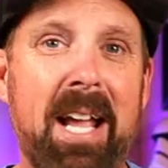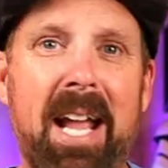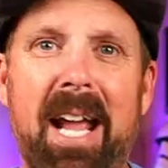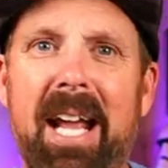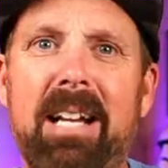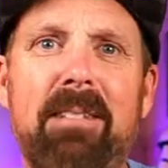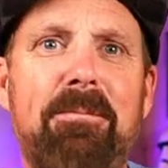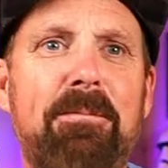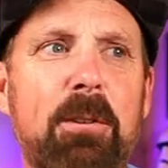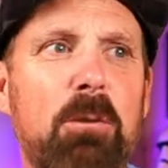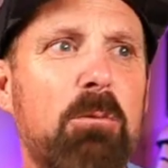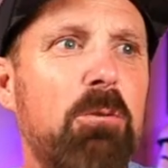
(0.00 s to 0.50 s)

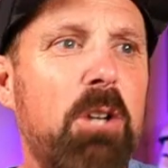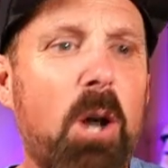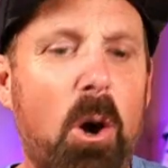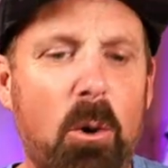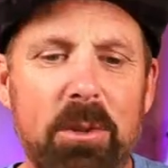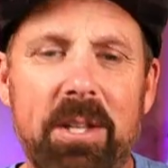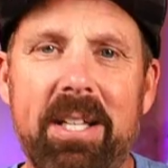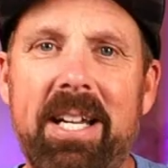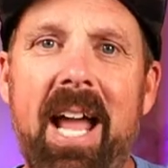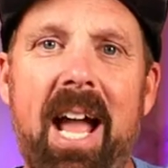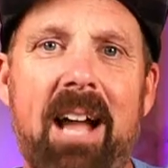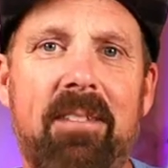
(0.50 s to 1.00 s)
And if you know
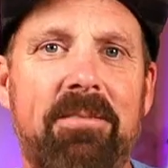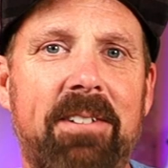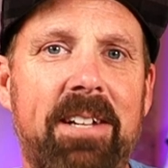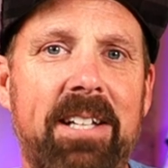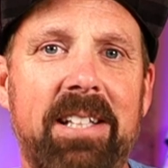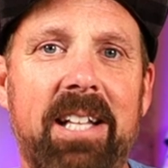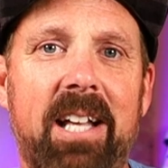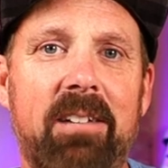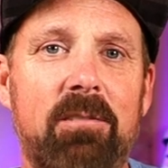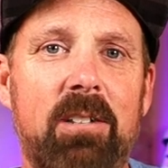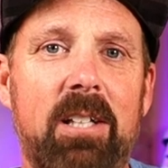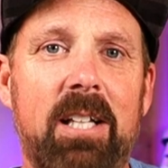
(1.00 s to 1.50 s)
the caffeine
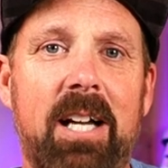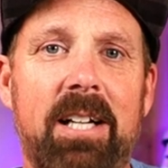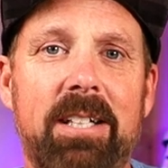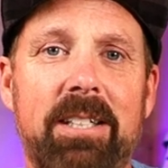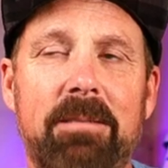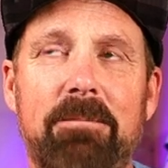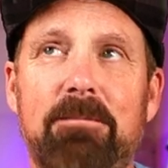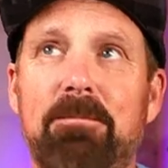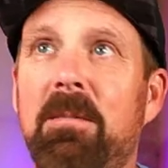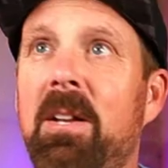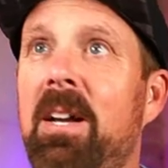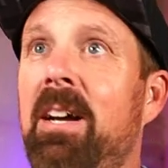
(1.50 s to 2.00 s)
level on
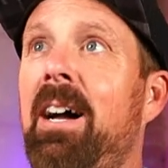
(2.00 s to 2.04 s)
it,